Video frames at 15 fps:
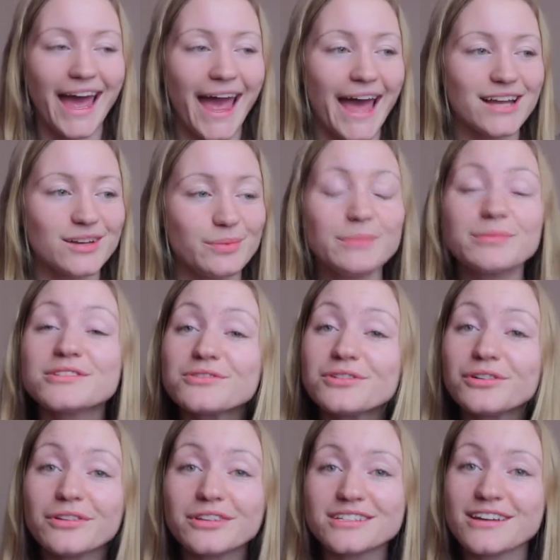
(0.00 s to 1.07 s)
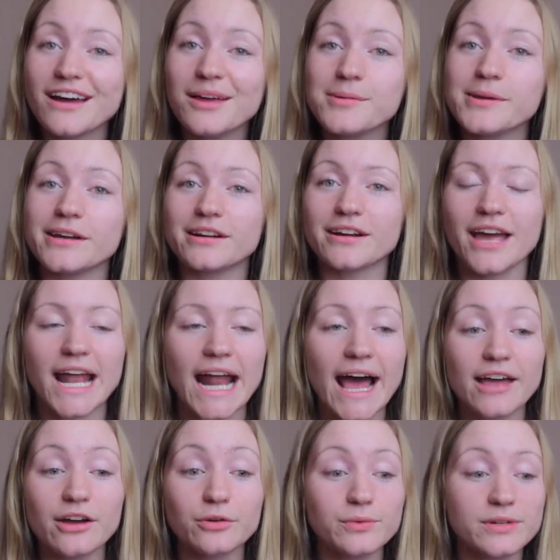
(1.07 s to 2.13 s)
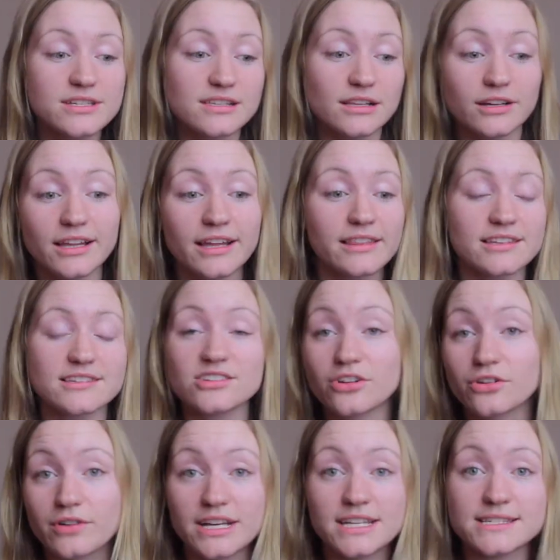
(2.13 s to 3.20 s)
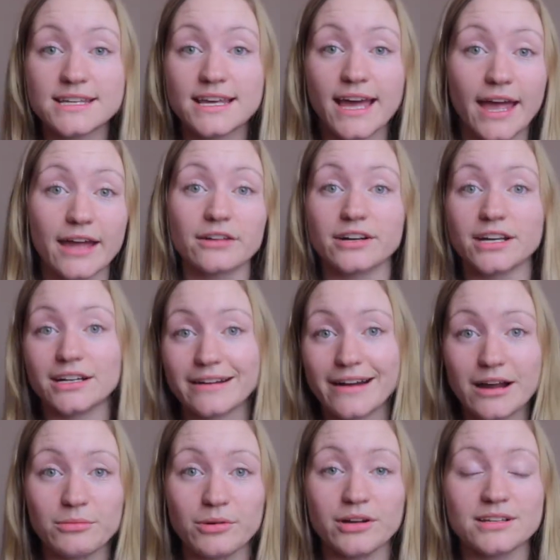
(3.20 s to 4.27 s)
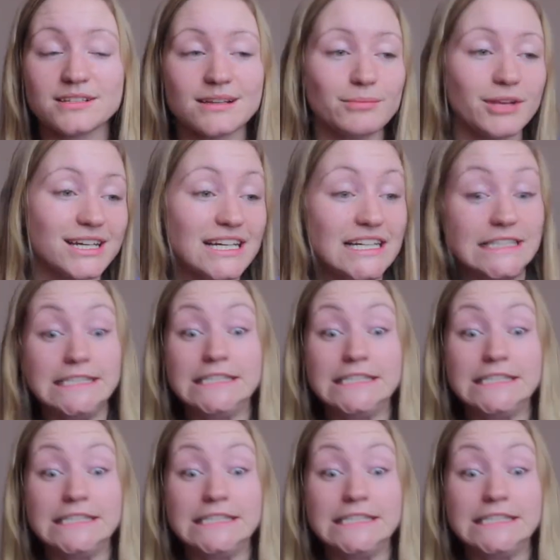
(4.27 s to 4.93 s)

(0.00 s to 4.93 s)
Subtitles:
And people do it all the time here. And I always look like this crazy, angry grandma, because I'm like,